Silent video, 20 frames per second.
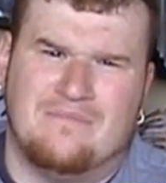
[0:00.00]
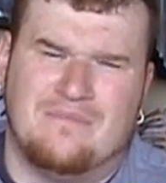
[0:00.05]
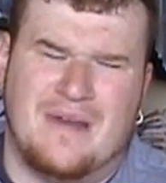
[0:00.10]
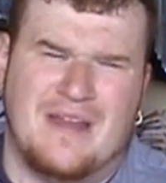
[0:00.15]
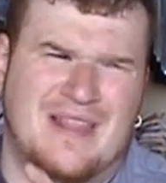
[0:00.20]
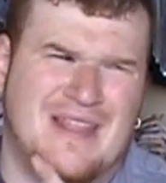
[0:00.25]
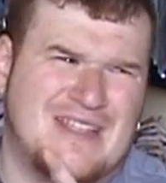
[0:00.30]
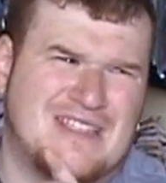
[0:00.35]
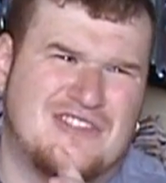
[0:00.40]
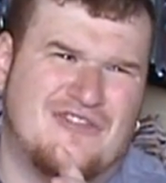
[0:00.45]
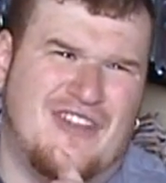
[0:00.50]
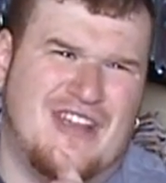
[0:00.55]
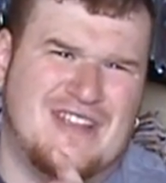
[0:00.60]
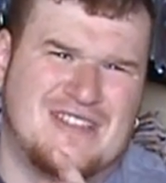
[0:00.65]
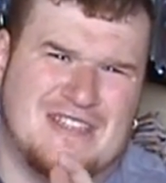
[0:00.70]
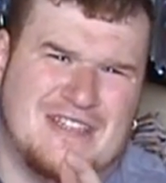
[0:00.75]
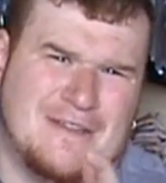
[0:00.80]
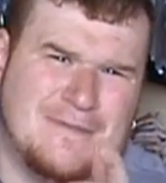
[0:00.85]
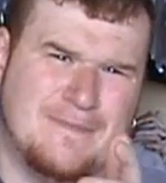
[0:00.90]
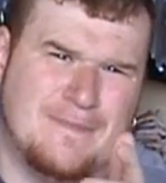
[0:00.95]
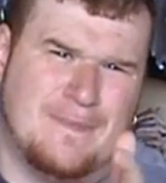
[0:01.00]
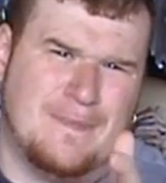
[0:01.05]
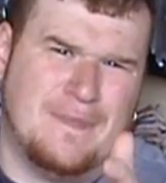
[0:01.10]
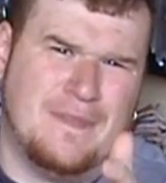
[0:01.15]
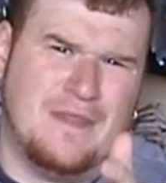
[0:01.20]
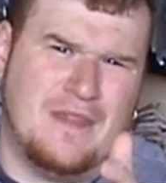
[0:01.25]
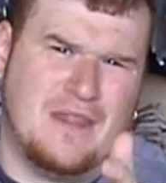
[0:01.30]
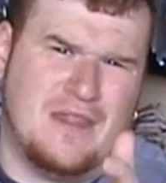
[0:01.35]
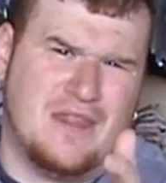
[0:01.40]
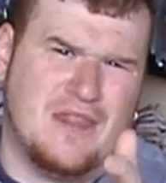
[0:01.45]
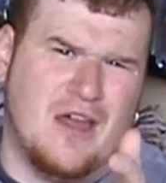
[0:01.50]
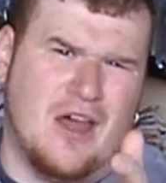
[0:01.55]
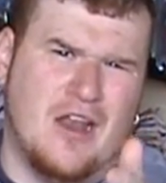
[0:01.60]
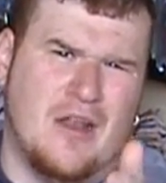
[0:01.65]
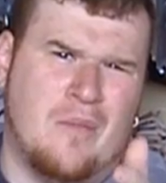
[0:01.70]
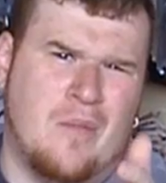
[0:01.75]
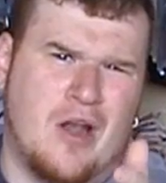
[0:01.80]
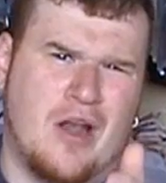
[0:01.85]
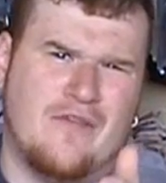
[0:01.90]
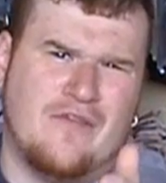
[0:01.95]
But let's face it, the
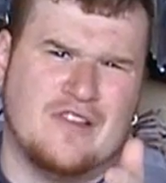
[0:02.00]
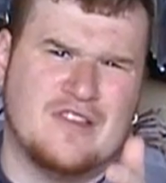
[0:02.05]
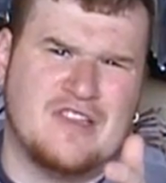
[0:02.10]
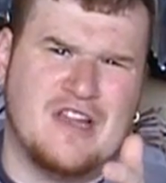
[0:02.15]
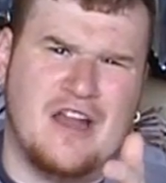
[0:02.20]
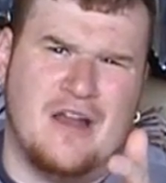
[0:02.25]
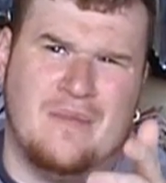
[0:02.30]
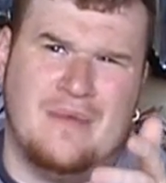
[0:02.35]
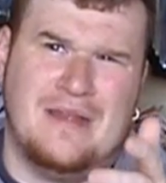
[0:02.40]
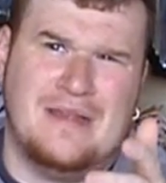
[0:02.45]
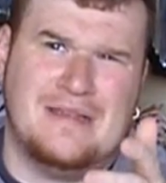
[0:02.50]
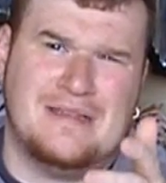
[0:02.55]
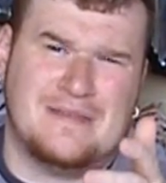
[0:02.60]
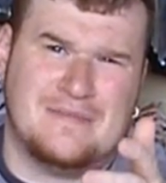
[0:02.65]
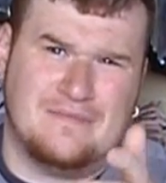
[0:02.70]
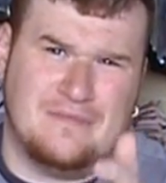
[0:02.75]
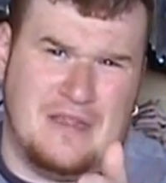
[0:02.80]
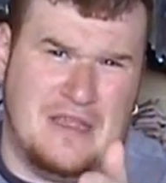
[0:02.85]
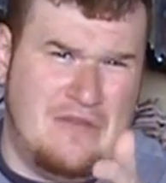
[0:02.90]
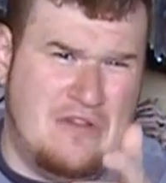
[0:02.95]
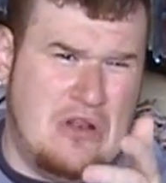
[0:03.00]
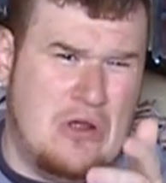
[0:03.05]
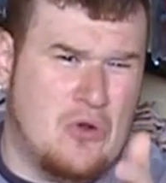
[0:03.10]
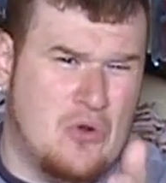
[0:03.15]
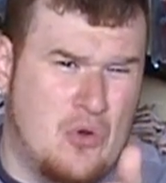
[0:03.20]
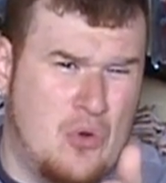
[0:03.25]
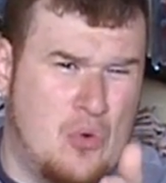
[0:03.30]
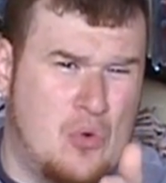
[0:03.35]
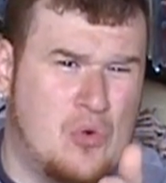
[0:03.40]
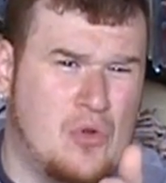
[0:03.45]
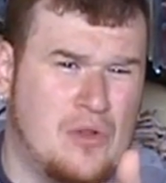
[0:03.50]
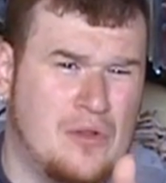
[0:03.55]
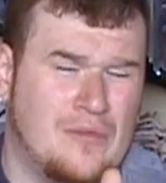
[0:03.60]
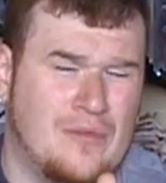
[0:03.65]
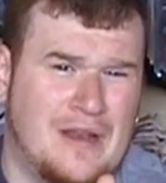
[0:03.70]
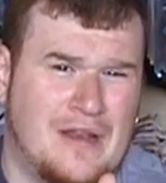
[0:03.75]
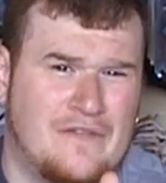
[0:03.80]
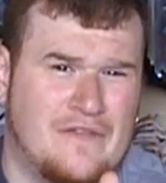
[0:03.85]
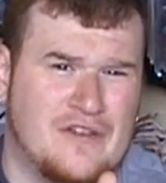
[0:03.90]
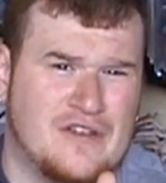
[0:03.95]
thought of Marvel Zombies, even though cool
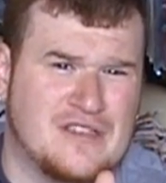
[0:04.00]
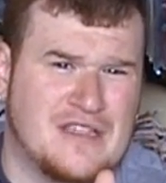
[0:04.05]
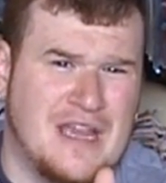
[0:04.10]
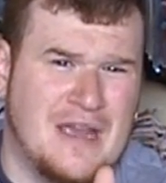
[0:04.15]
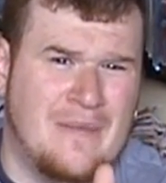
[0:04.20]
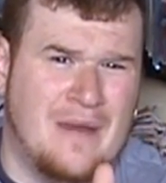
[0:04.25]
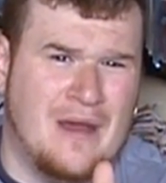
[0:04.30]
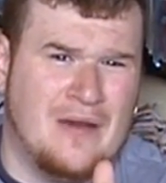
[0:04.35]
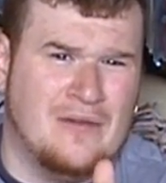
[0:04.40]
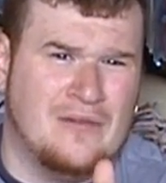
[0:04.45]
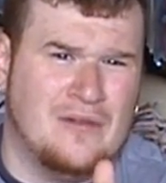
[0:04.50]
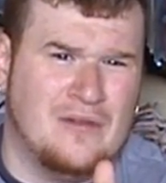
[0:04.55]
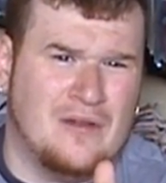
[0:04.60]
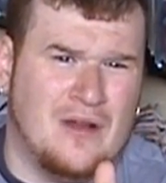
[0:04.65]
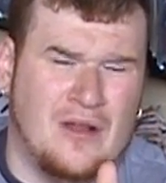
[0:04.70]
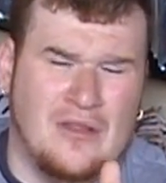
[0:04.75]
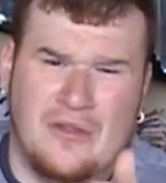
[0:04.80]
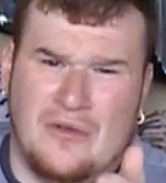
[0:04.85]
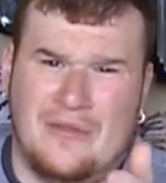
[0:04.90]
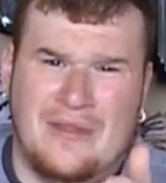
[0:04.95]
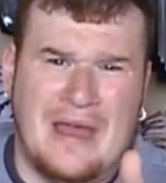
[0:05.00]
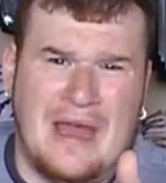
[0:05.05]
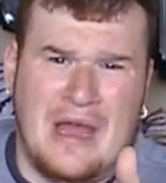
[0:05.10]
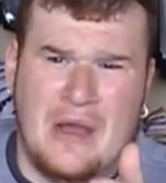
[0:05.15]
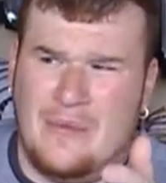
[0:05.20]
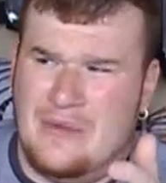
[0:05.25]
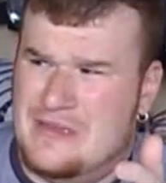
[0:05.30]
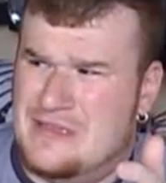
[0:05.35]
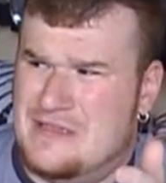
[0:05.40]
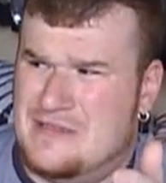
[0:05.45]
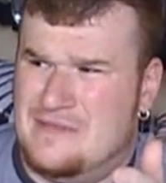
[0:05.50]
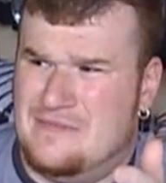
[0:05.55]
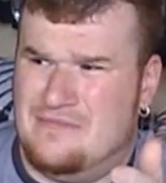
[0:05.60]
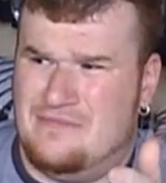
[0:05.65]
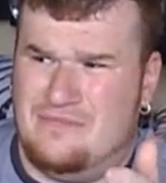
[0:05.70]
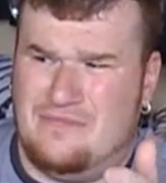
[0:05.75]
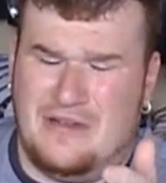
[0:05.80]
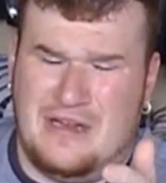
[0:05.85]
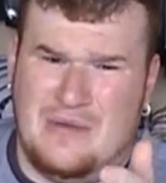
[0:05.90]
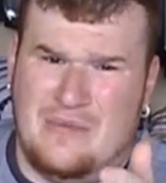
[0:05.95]
when it first came out, although now it's
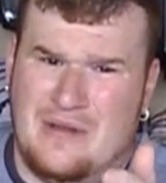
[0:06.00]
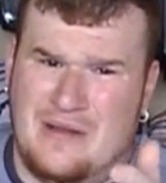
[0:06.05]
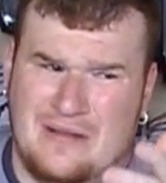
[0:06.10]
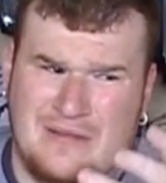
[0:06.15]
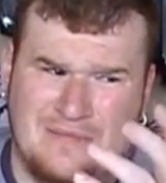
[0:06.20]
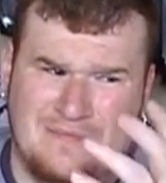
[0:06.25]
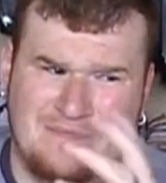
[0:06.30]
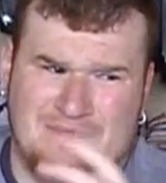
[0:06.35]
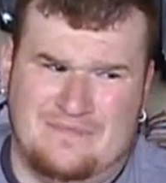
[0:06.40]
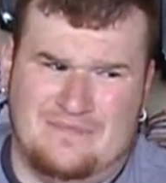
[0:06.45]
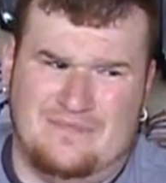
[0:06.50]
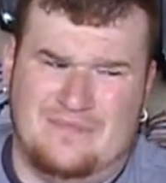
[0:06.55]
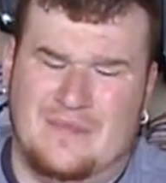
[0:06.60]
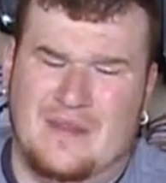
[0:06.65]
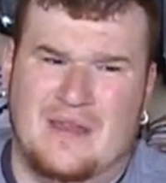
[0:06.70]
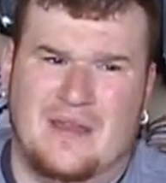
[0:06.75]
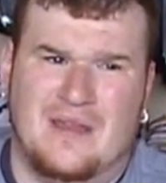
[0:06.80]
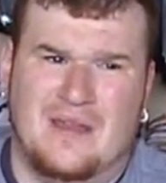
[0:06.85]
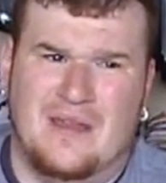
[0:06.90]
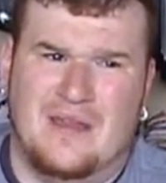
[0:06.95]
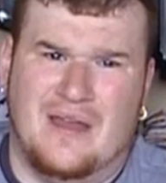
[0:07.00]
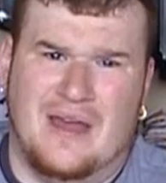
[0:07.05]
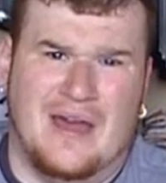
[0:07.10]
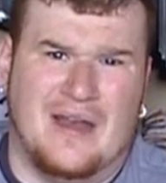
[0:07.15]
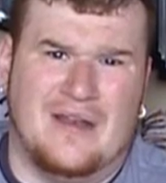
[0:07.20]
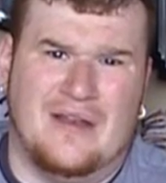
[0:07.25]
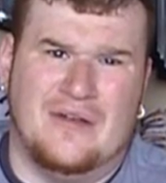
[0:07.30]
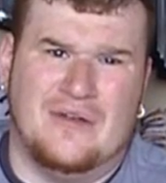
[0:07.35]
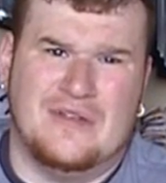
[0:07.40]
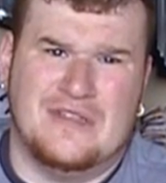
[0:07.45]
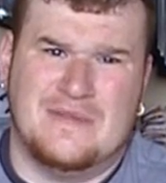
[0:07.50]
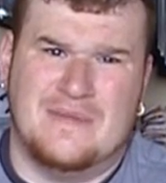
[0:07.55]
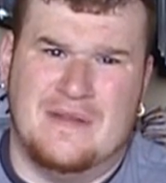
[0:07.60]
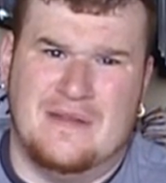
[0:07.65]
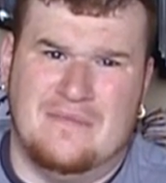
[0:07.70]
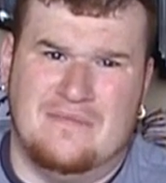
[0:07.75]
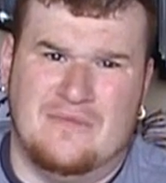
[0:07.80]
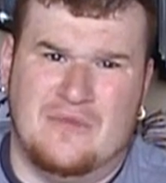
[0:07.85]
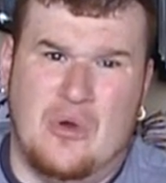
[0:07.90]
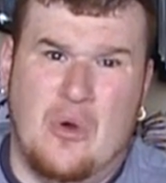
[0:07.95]
pretty well, I don't know, it's
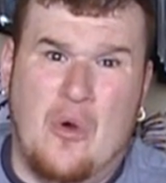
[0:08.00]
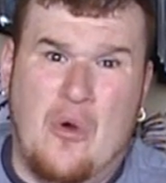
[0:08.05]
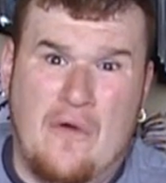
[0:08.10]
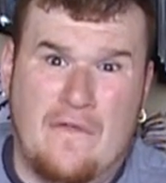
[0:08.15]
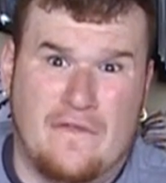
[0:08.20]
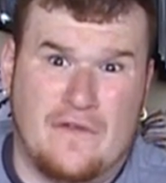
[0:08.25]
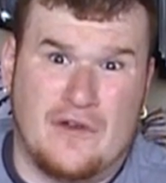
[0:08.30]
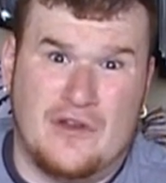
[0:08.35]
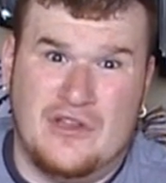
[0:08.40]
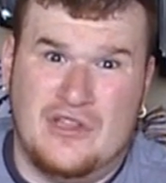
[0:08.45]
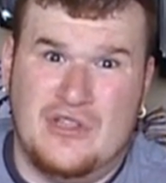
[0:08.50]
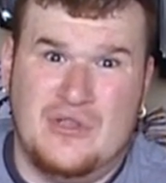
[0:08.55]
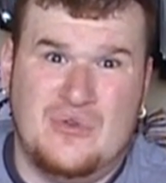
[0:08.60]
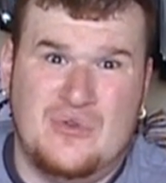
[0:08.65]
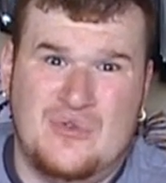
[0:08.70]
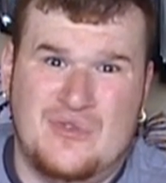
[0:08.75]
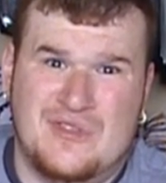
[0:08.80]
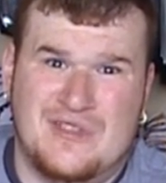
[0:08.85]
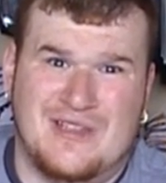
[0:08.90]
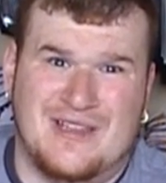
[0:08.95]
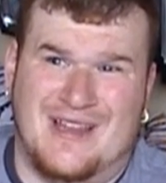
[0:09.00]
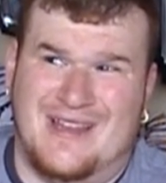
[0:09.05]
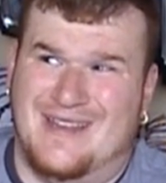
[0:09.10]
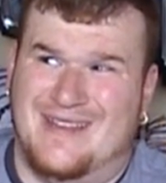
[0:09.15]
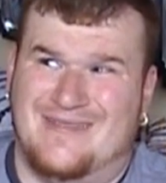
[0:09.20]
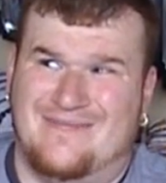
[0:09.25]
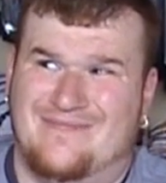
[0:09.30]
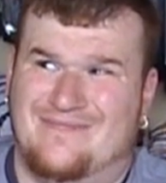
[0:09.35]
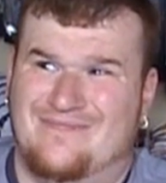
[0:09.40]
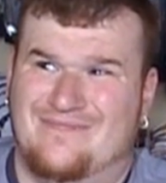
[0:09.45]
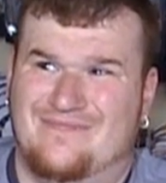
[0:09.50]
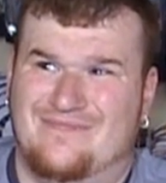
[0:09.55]
been overused like